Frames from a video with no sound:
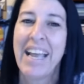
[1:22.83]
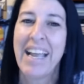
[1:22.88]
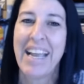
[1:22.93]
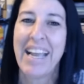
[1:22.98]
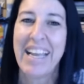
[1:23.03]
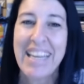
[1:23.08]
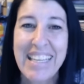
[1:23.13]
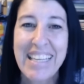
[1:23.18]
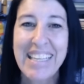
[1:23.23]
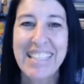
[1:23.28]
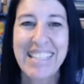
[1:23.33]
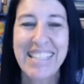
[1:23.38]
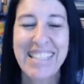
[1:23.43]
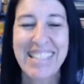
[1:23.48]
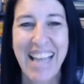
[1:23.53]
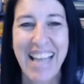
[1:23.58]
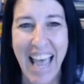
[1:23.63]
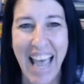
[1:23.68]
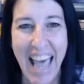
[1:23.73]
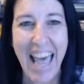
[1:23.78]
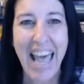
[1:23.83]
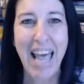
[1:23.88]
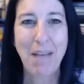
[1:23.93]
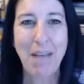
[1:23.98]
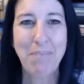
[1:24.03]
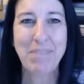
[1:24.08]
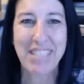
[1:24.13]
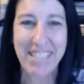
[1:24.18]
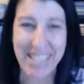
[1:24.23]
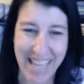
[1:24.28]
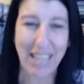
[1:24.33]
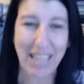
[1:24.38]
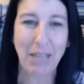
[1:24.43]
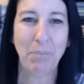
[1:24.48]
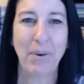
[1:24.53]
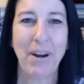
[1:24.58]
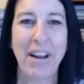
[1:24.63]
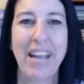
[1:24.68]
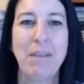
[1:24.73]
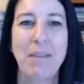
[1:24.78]
It is time to
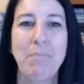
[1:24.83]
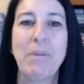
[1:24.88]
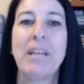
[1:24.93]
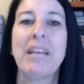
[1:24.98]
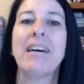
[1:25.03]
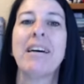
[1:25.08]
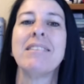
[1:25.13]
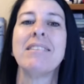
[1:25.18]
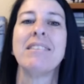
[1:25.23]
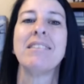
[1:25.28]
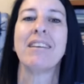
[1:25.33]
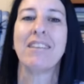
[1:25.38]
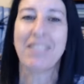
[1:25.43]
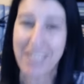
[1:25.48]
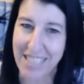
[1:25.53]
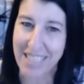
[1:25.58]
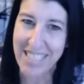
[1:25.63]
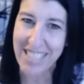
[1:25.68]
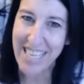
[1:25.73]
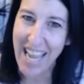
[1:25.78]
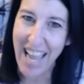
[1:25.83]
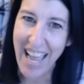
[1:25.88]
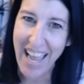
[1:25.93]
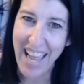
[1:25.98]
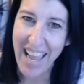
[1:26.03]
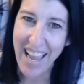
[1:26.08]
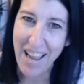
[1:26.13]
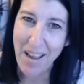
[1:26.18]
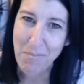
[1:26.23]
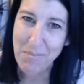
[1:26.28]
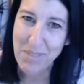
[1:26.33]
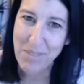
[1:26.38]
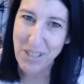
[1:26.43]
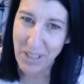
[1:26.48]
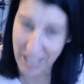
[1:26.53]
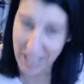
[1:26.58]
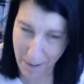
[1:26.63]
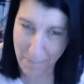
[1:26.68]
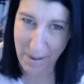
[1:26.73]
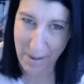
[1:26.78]
celebrate because the good times are
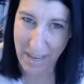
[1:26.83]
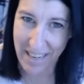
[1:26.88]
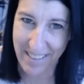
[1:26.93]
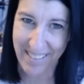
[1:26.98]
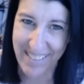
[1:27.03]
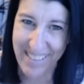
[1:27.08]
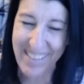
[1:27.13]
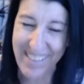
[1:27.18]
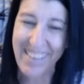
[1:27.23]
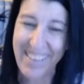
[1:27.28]
coming.